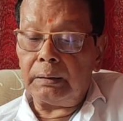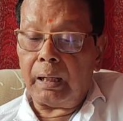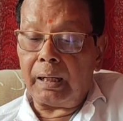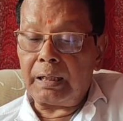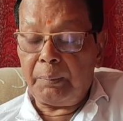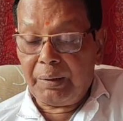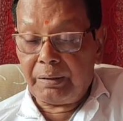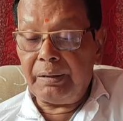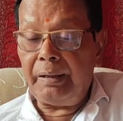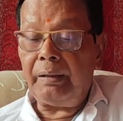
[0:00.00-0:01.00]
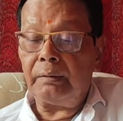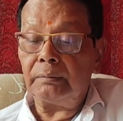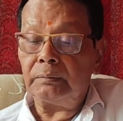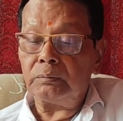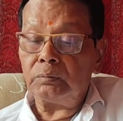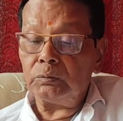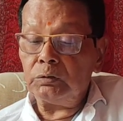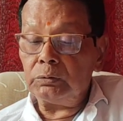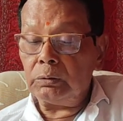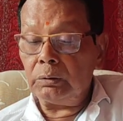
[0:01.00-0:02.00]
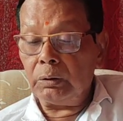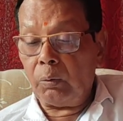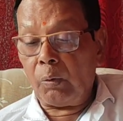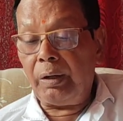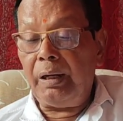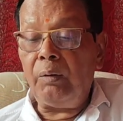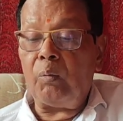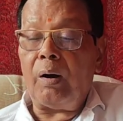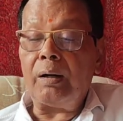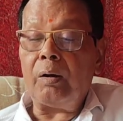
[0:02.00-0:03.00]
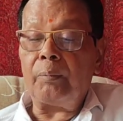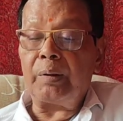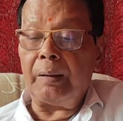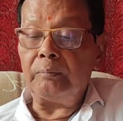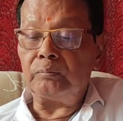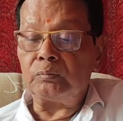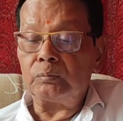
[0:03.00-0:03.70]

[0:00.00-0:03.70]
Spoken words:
ultimately only one of them